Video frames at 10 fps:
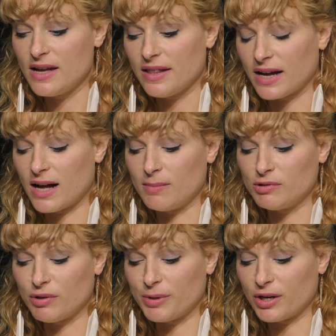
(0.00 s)
that comes
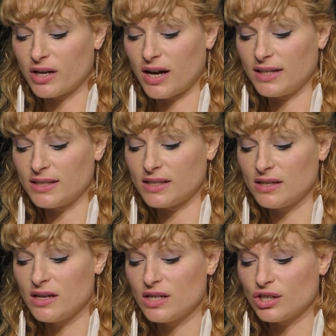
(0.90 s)
from your gut,
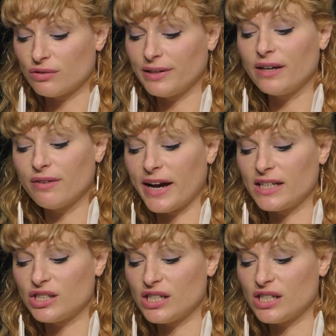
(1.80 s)
to rearrange